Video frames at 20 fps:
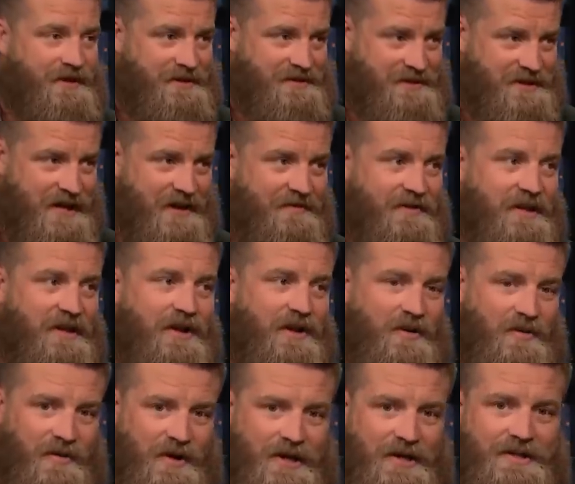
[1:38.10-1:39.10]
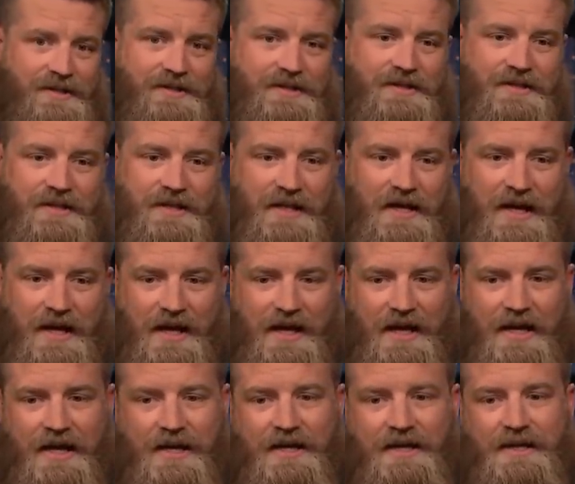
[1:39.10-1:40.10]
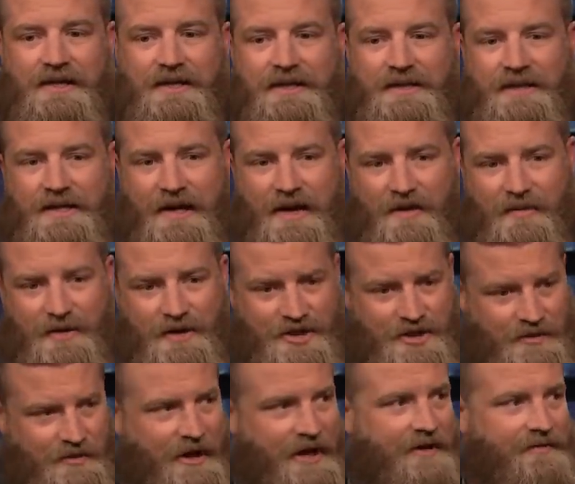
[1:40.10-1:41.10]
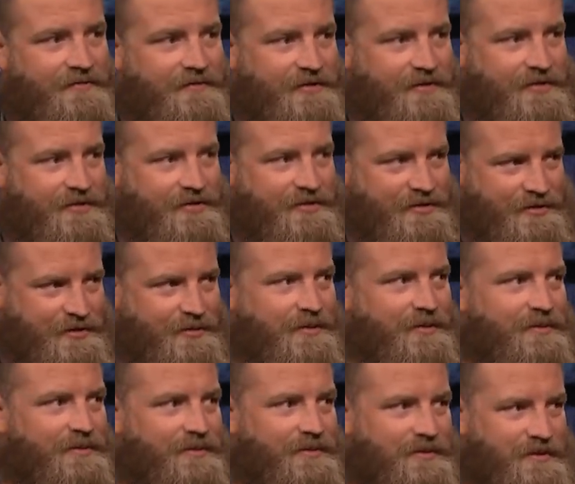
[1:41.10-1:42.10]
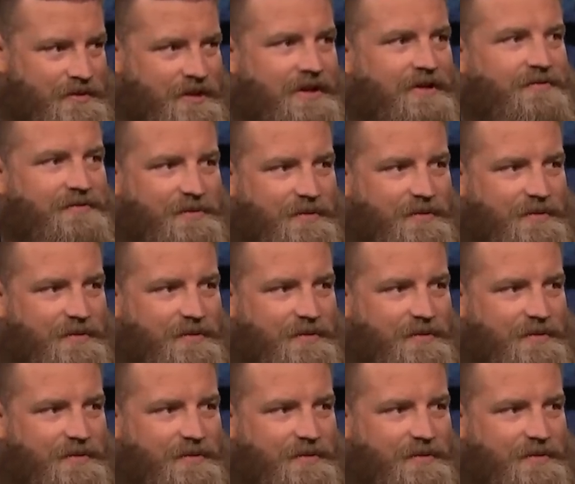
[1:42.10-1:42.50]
got seven little ones. You got seven kids? Yeah, which you have... I have three, and